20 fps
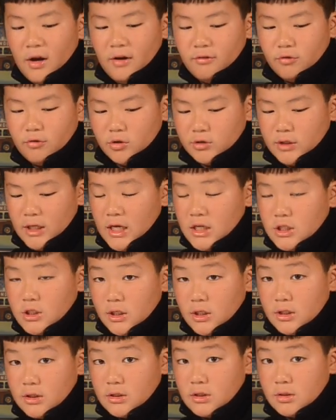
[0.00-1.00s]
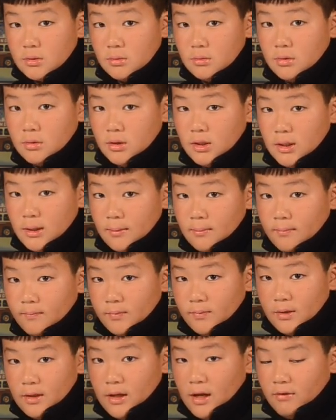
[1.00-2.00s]
rotations
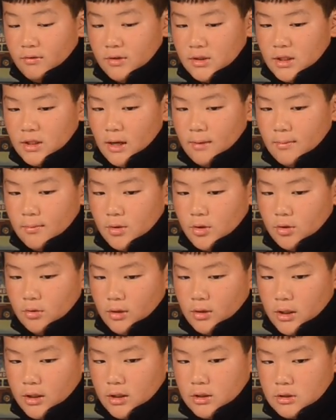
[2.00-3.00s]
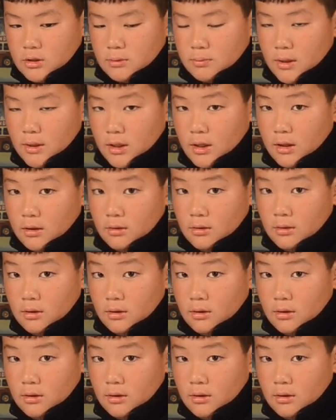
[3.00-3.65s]
every time you like spin it,